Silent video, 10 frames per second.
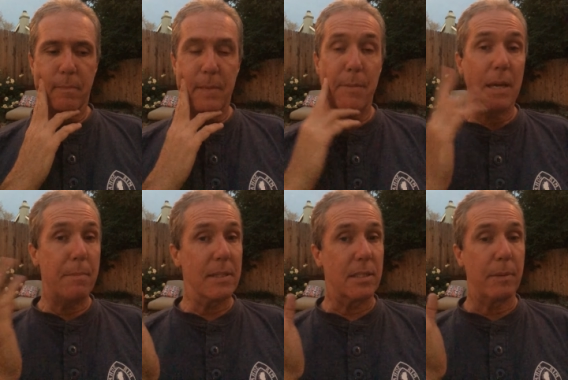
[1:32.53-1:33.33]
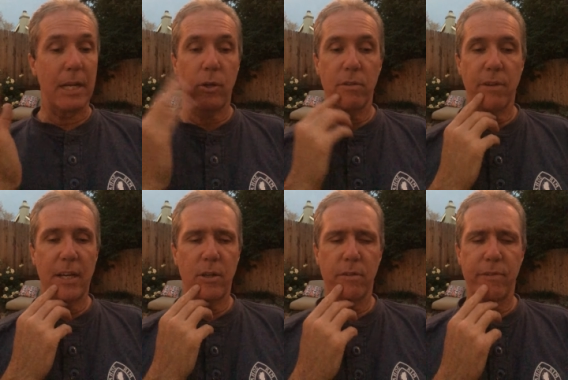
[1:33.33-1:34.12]
Maybe I missed it, but I
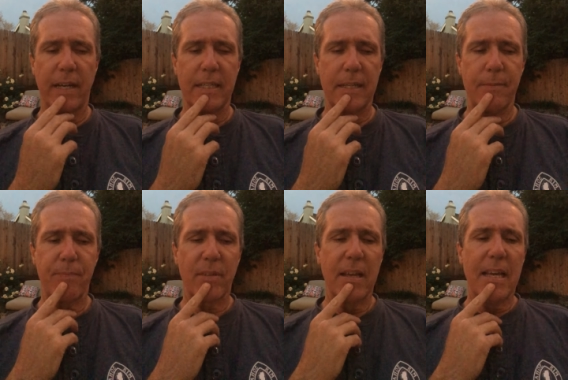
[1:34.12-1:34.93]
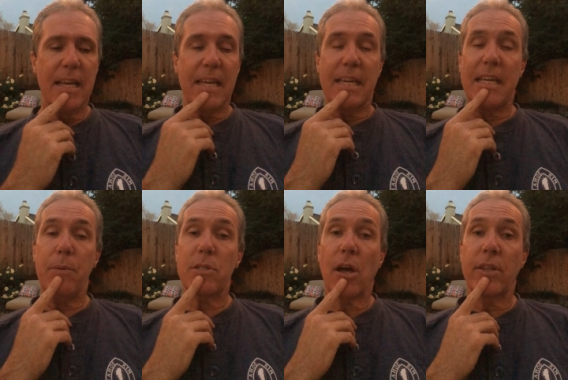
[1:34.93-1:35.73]
couldn't find it. He
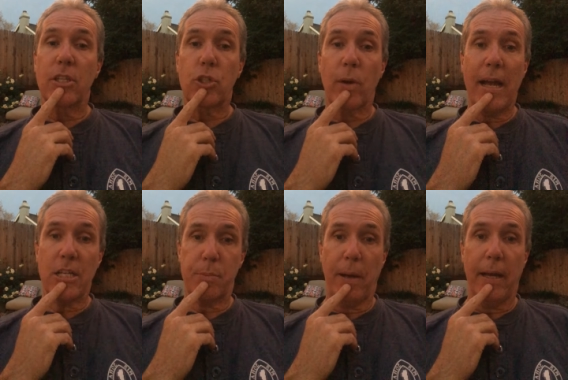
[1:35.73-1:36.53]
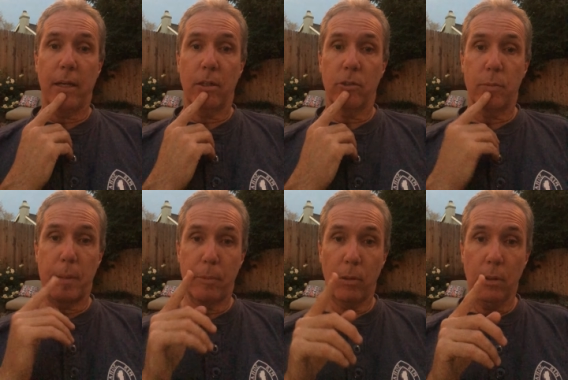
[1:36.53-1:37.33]
was on the trash pile.
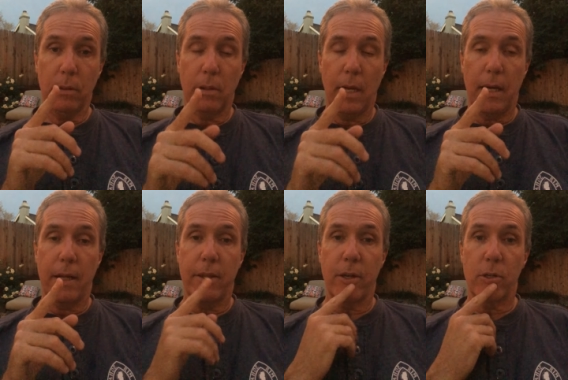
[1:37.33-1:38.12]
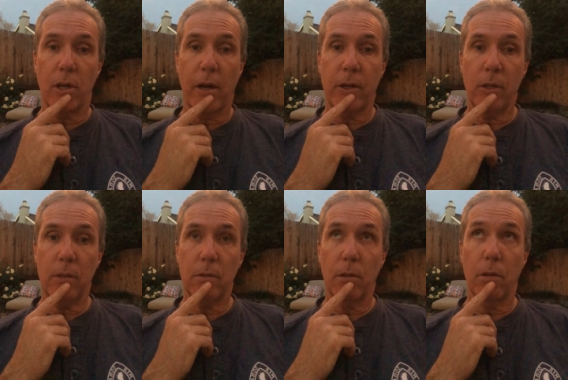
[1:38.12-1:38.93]
Remember, their daughter,
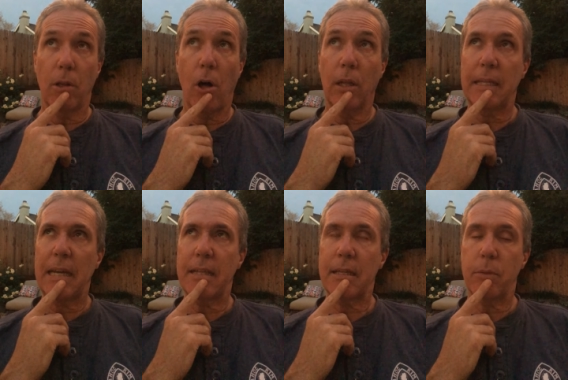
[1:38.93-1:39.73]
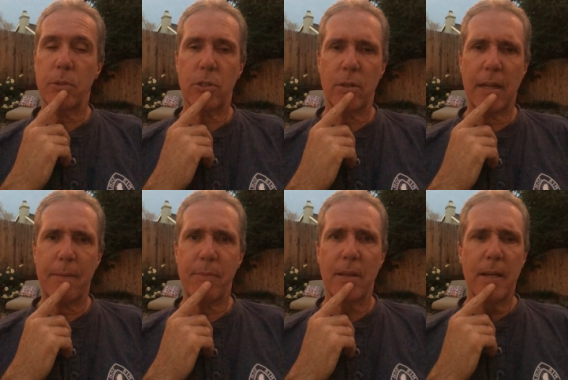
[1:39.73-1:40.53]
Lolly, I think was her name,